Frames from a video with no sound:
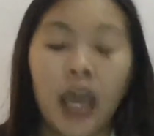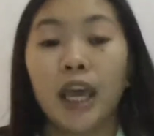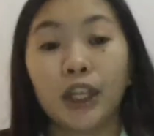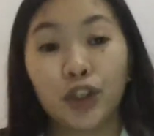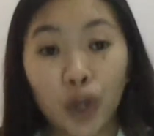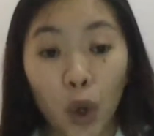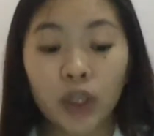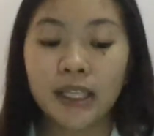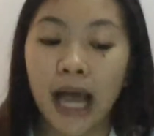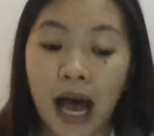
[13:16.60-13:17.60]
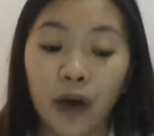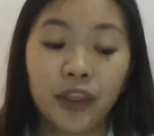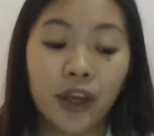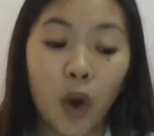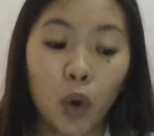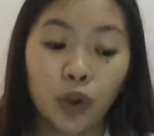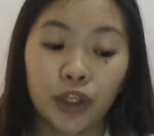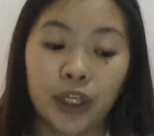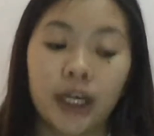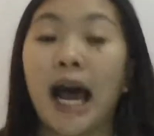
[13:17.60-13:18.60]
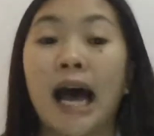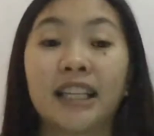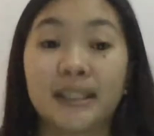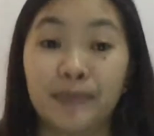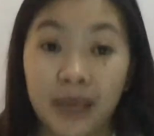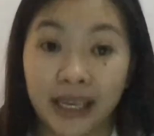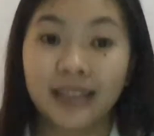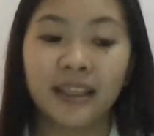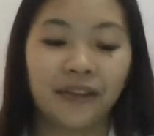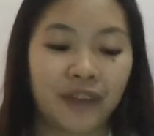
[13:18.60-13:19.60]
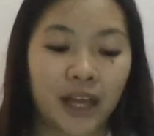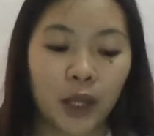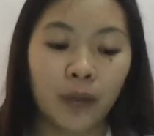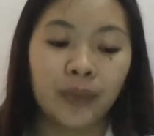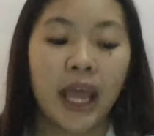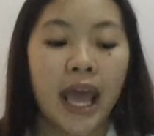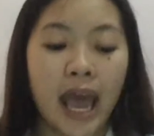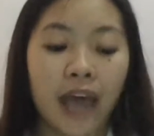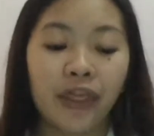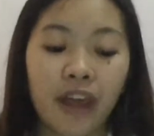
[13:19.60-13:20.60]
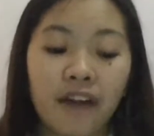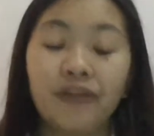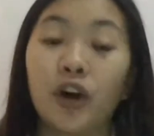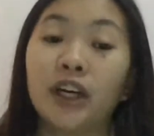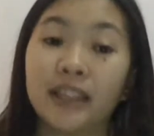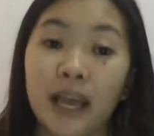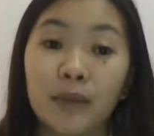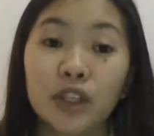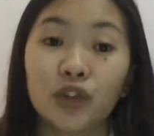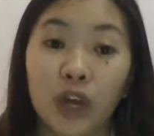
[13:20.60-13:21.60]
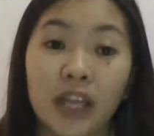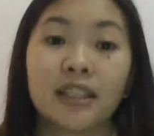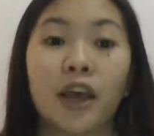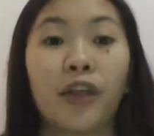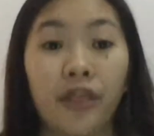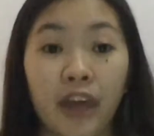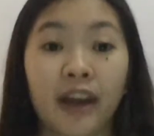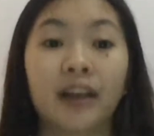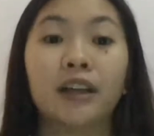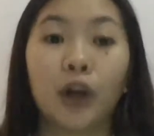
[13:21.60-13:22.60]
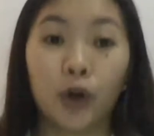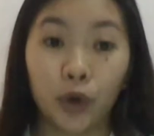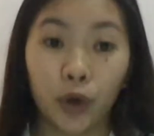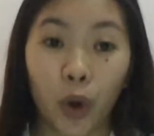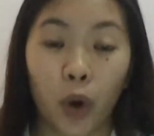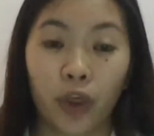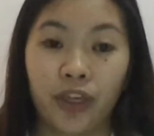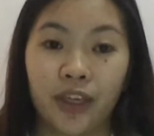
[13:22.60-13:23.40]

It shows how the owner has been developed and therefore demonstrates their growth.